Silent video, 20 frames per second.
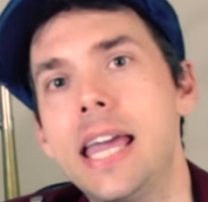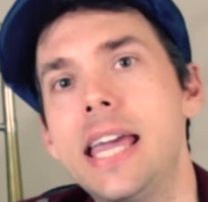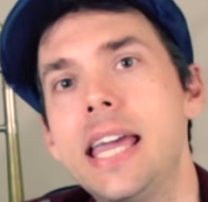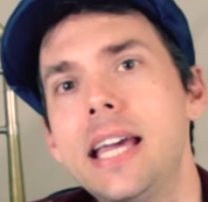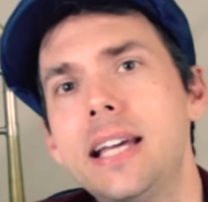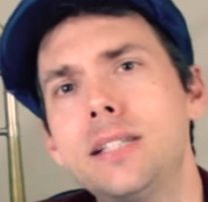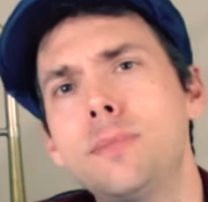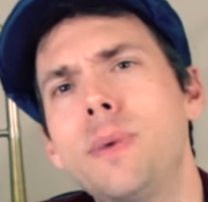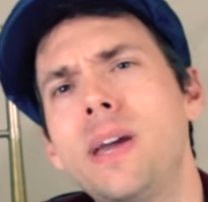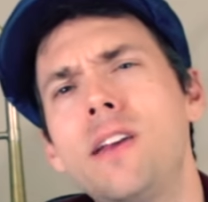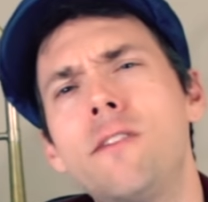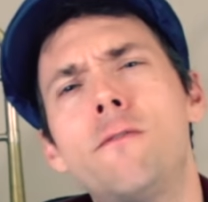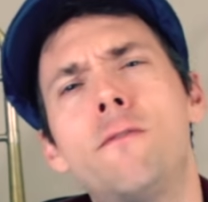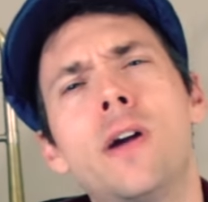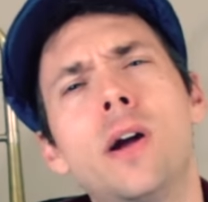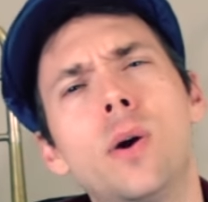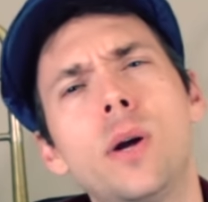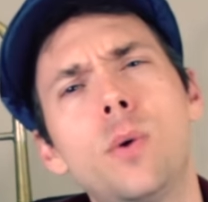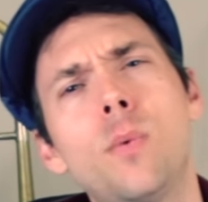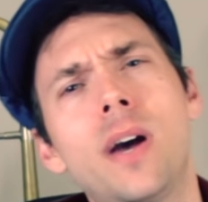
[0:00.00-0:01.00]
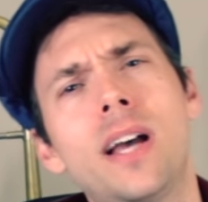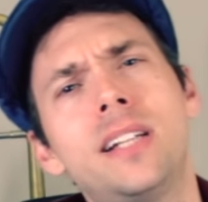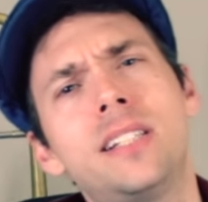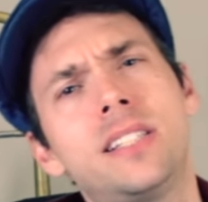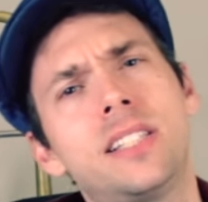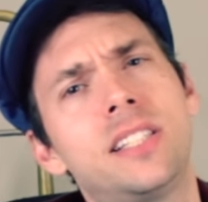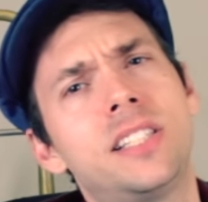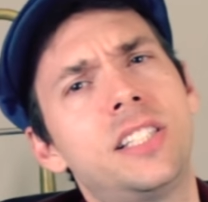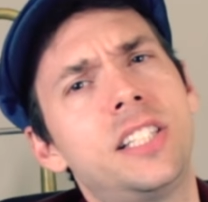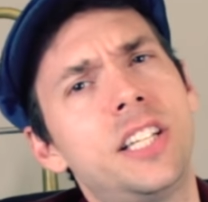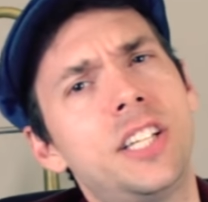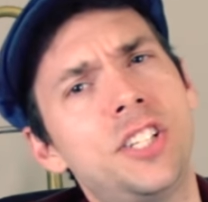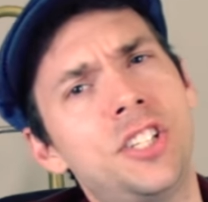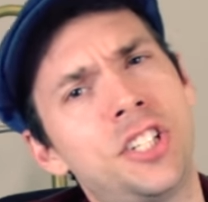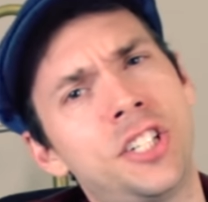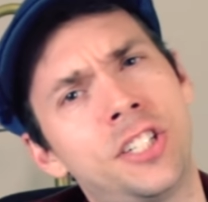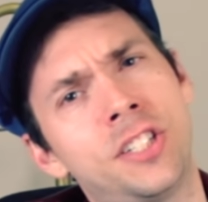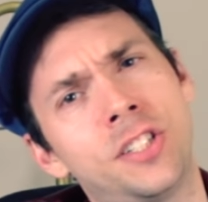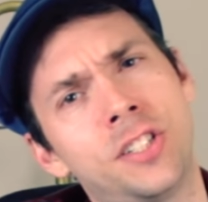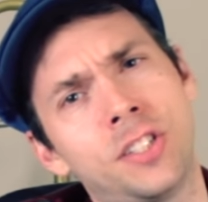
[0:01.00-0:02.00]
He has made very wise
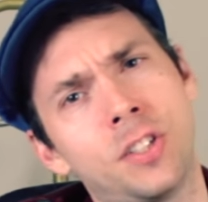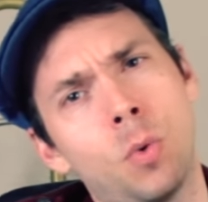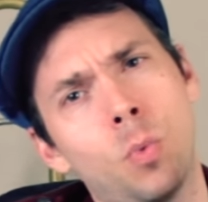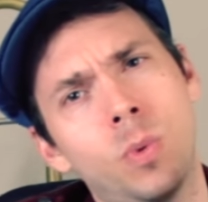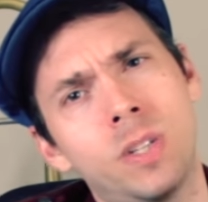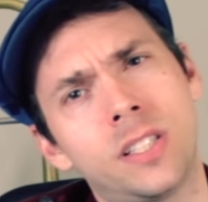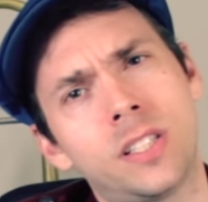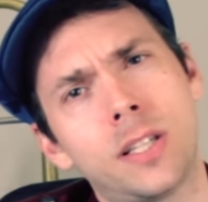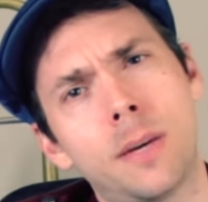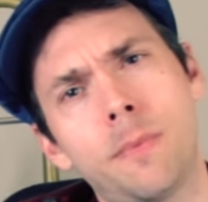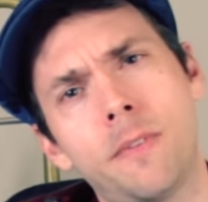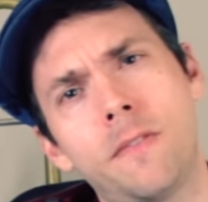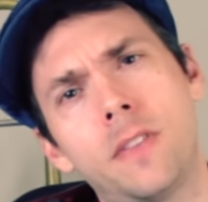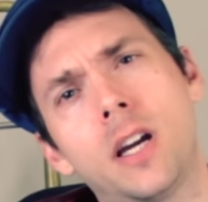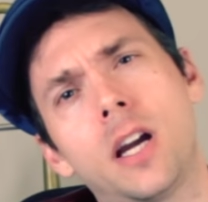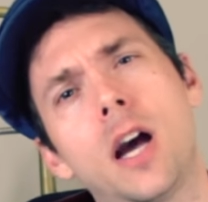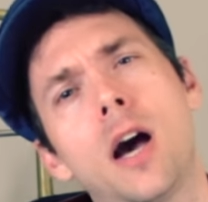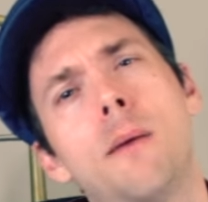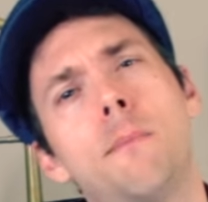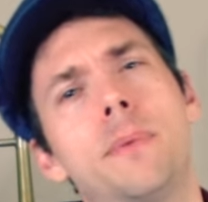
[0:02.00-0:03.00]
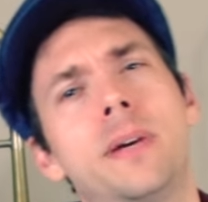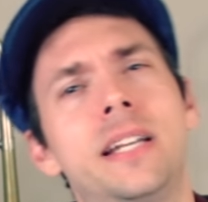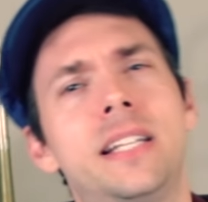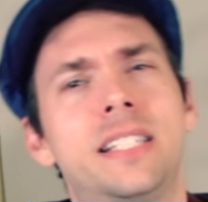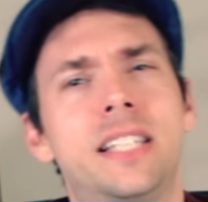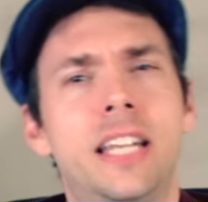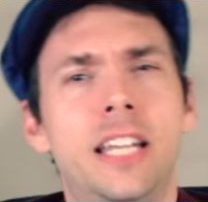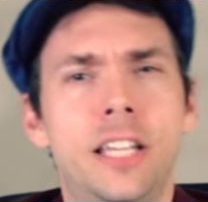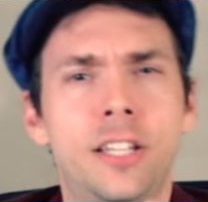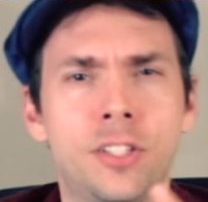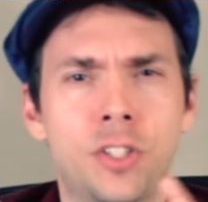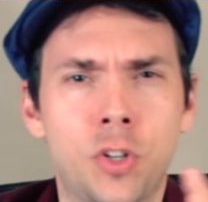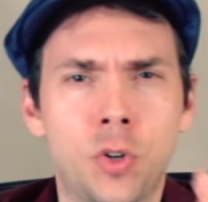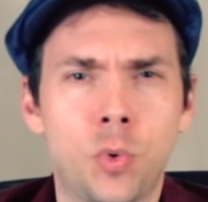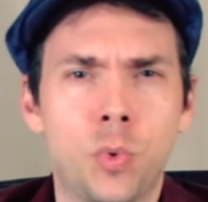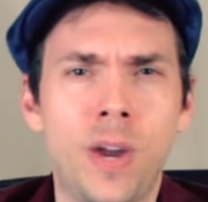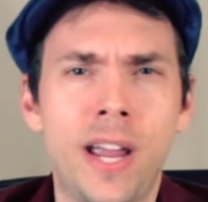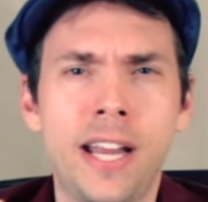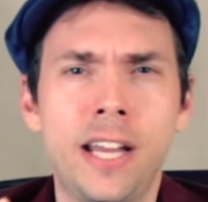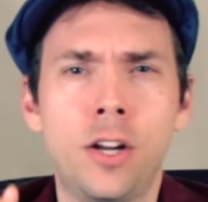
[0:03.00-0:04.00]
decisions with some of the companies that he has
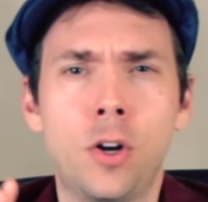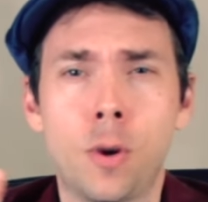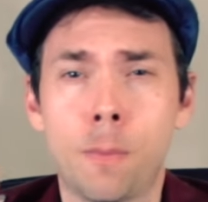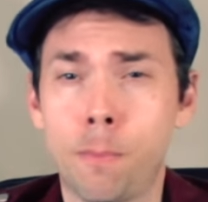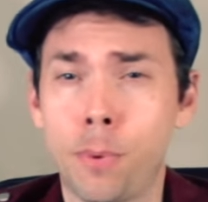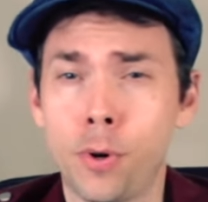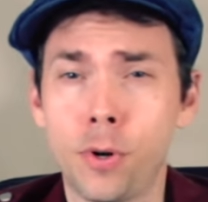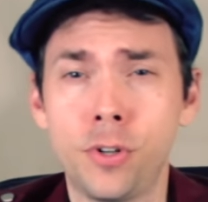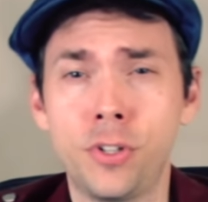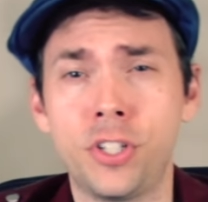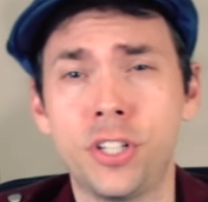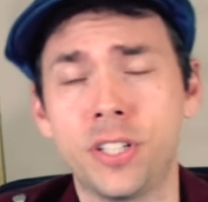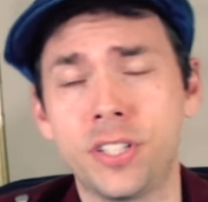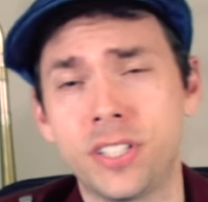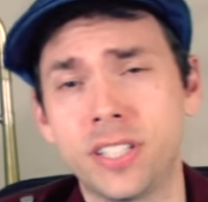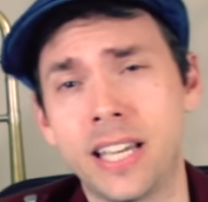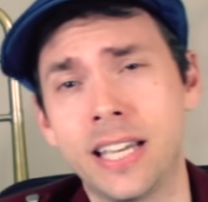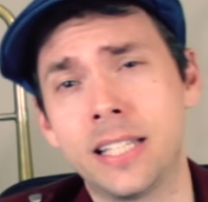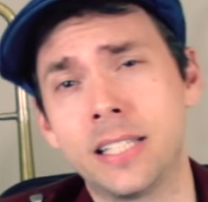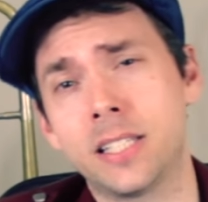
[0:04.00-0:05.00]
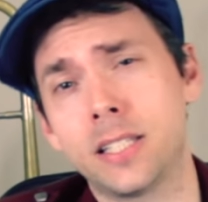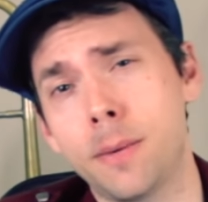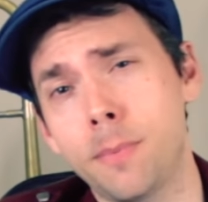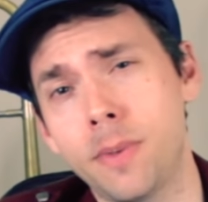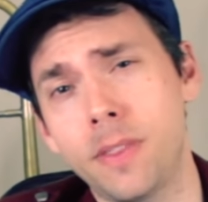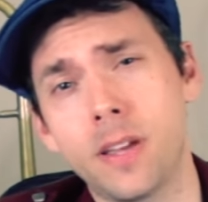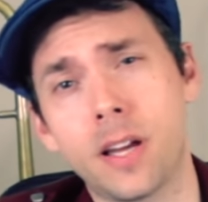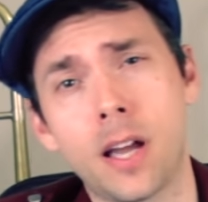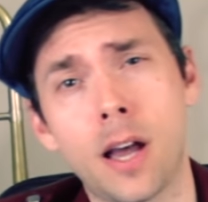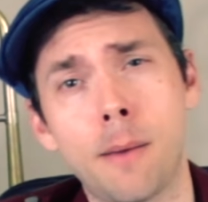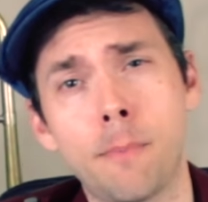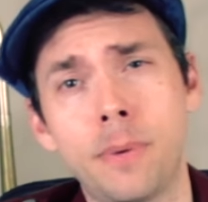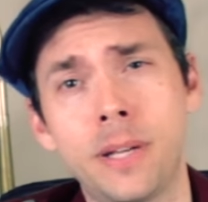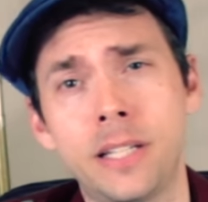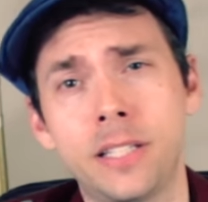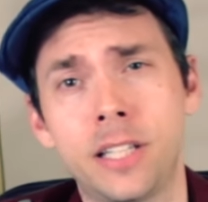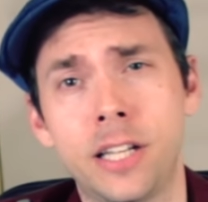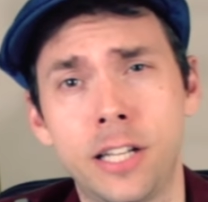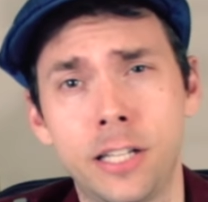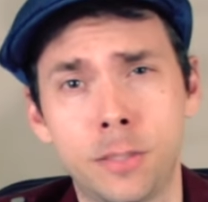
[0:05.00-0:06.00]
created or purchased, and some of the
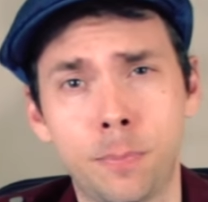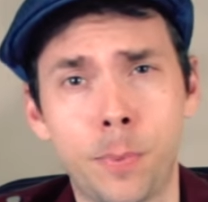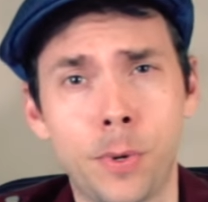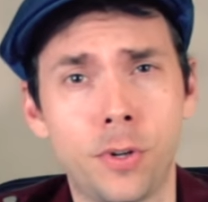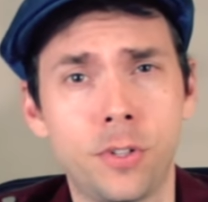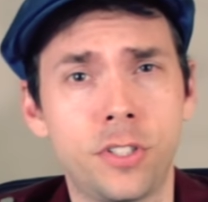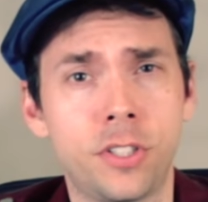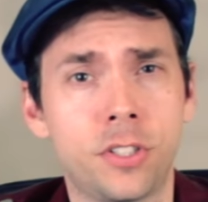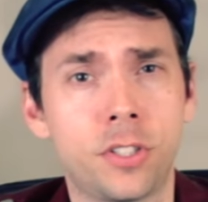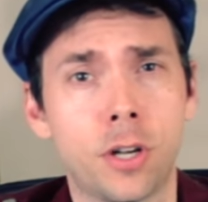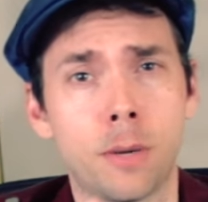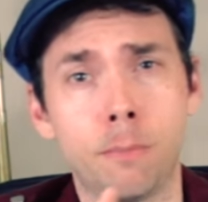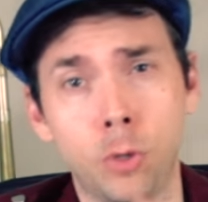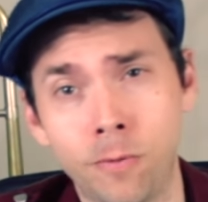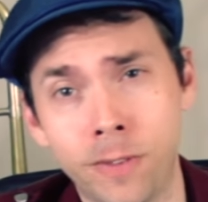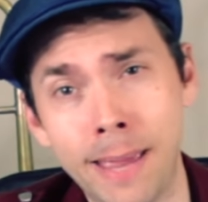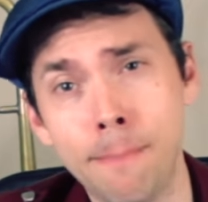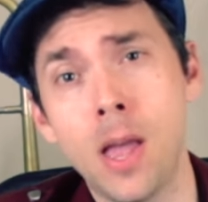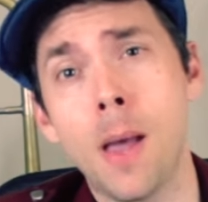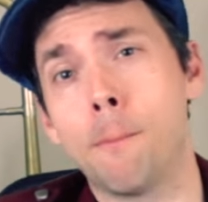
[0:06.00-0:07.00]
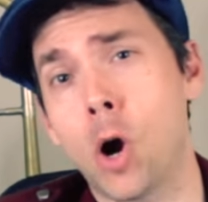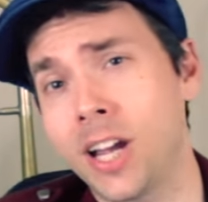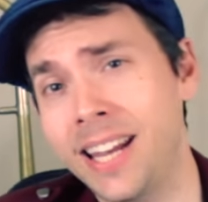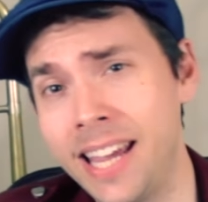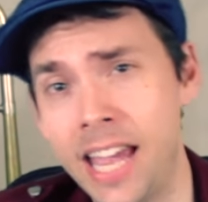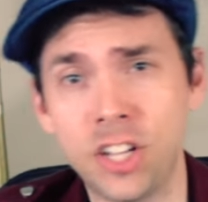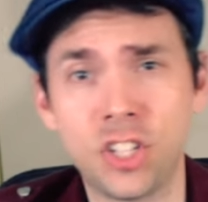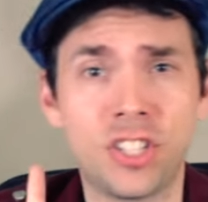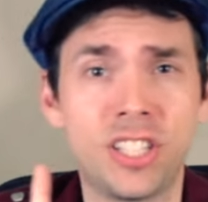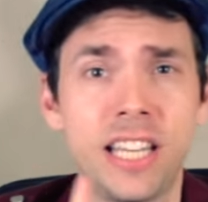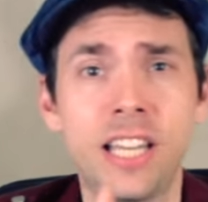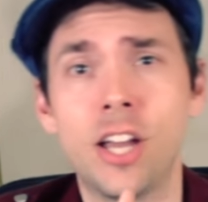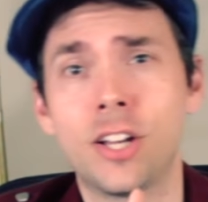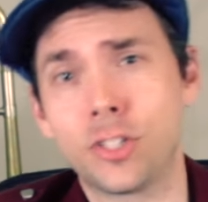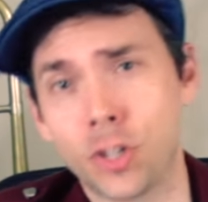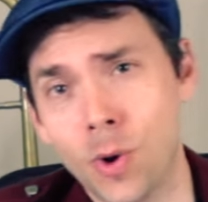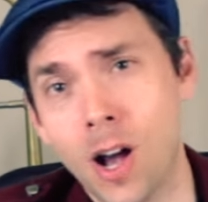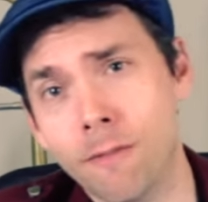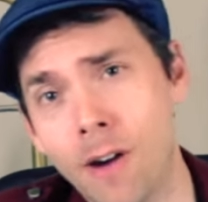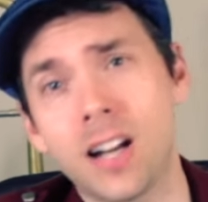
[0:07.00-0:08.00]
companies that he has purchased are Blue Flame, Marketing Agency,
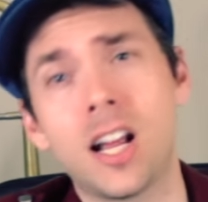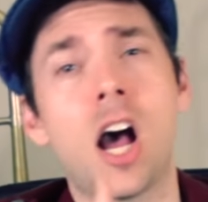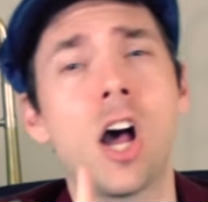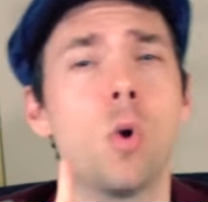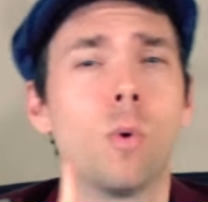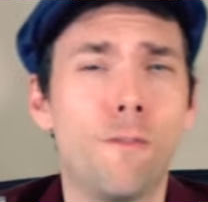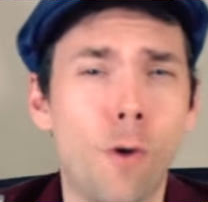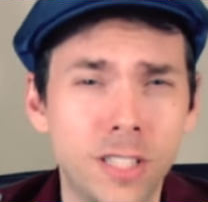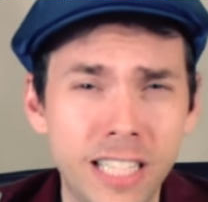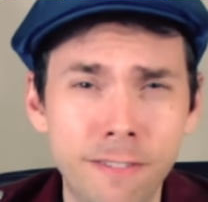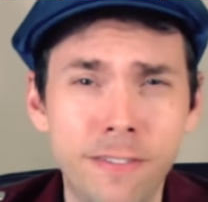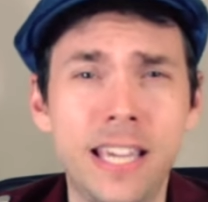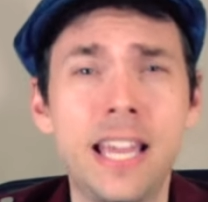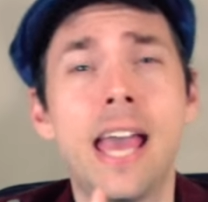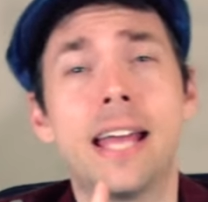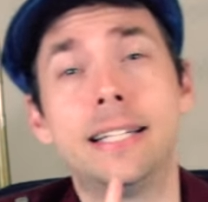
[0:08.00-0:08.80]
Cîroc.com, Vodka, Revolt TV,